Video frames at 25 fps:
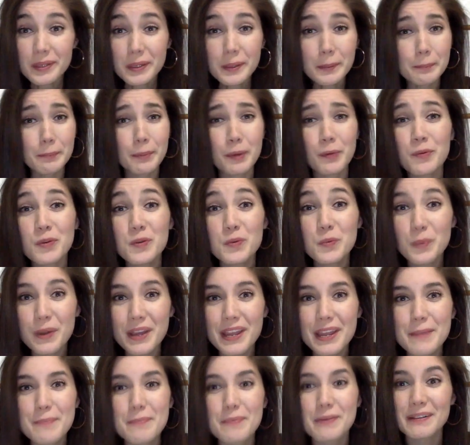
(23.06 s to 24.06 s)
But when
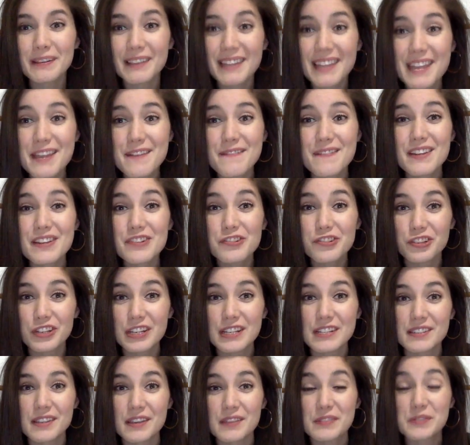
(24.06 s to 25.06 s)
we believe in
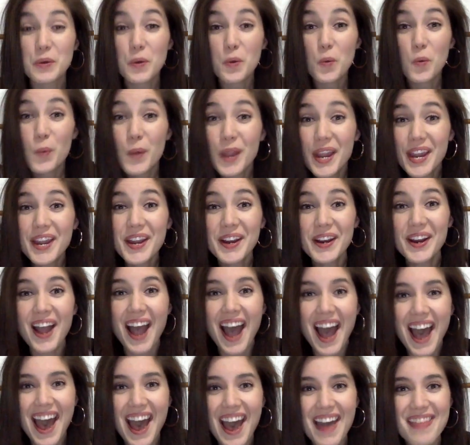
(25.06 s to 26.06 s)
Jesus, we are
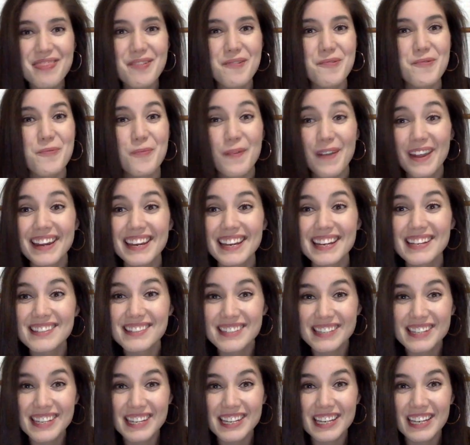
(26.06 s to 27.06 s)
on the winning
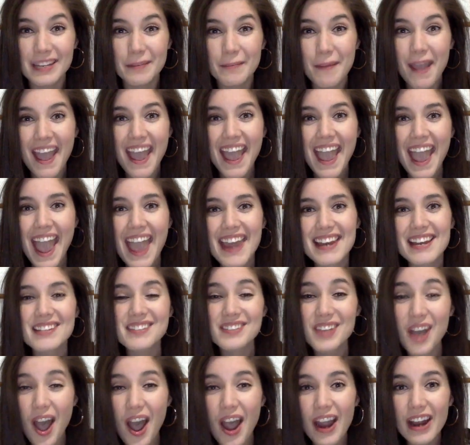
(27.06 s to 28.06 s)
team, and it's
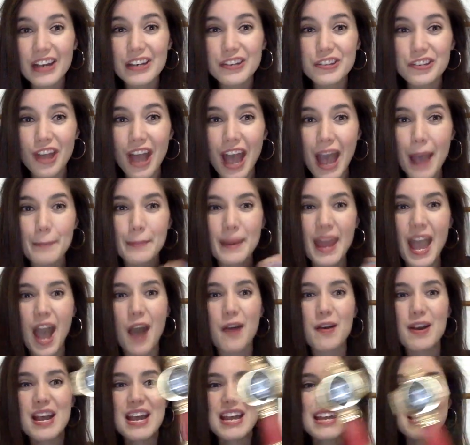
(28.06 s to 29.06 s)
our job now
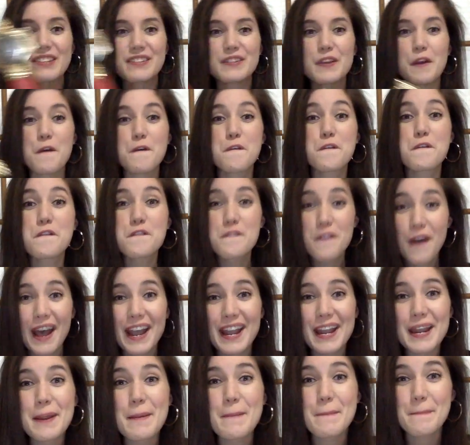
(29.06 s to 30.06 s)
to
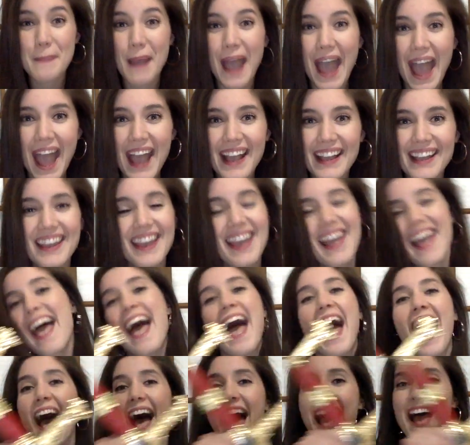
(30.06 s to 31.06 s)
fight back
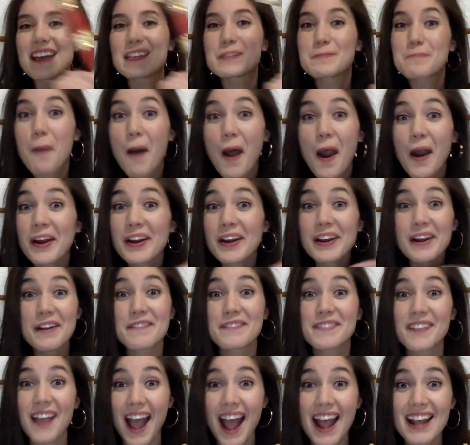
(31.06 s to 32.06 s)
as part of
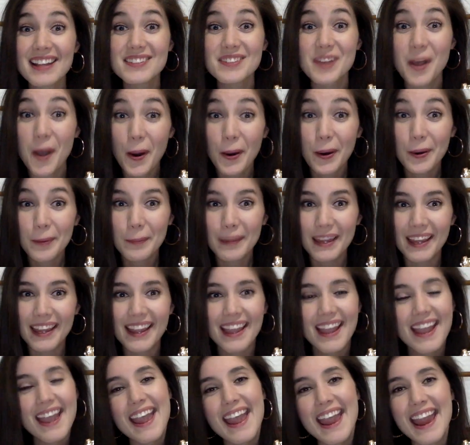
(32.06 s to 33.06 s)
God's army
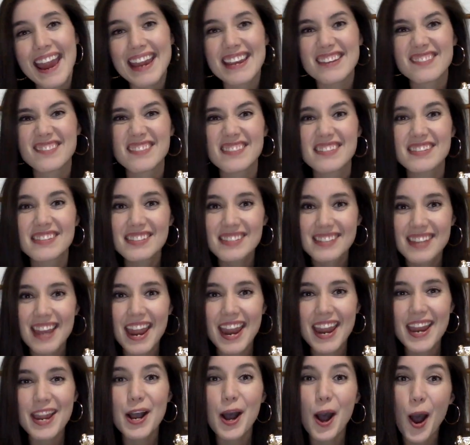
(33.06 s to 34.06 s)
and to
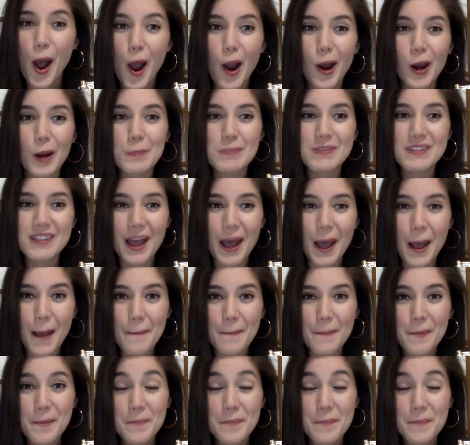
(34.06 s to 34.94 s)
stay armed up.